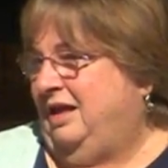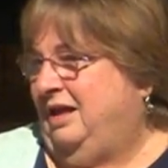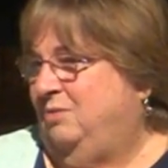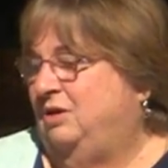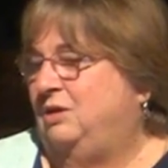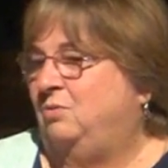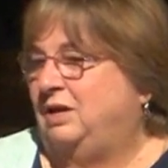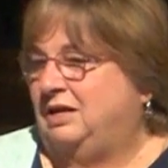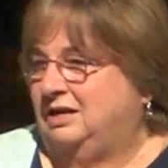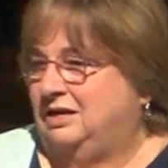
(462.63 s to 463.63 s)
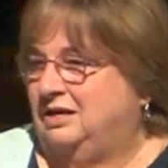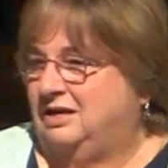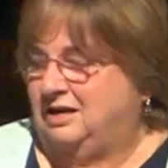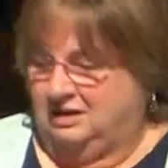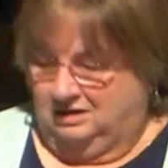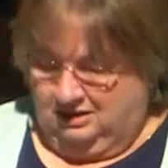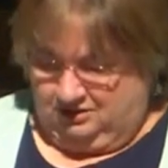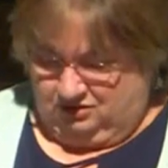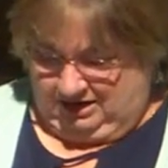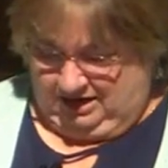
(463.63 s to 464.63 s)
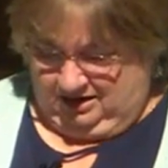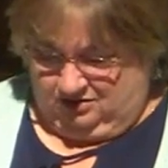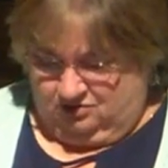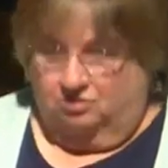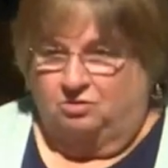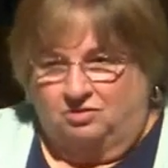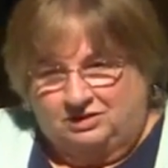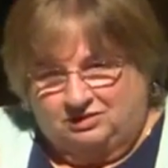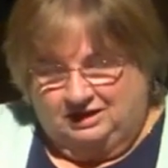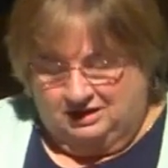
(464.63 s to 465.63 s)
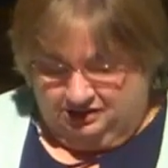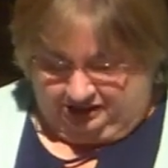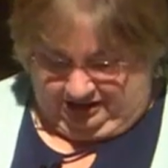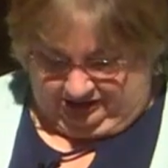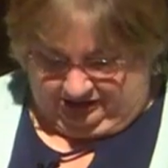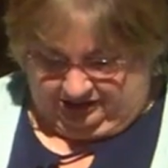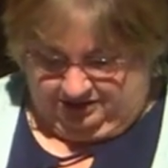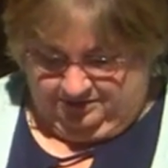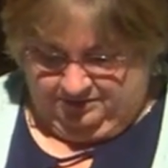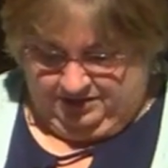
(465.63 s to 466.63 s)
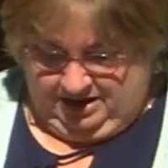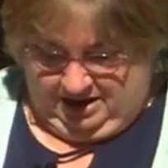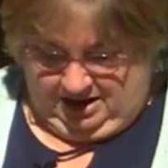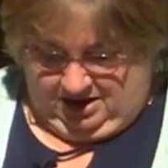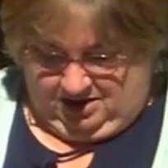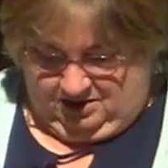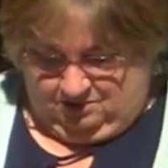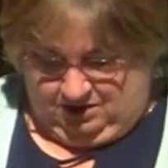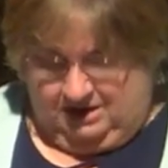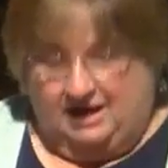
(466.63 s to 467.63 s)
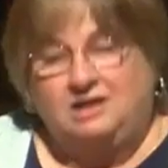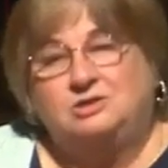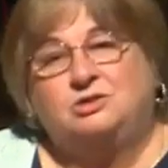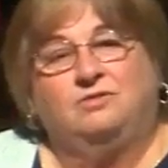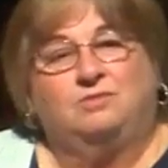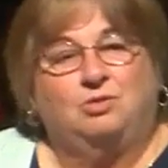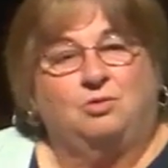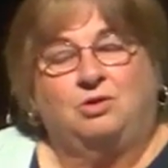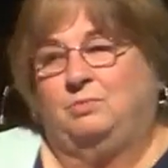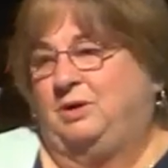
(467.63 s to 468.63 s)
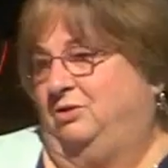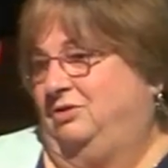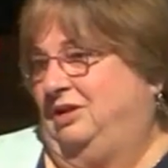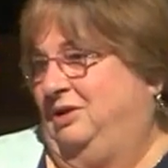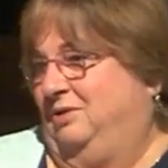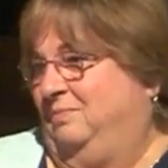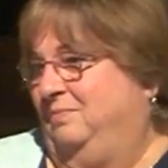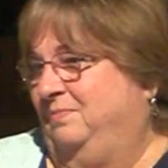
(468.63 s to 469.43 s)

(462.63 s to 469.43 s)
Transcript: And when he went in and lit the candle or lit the incense, um, an angel of the Lord appeared to him.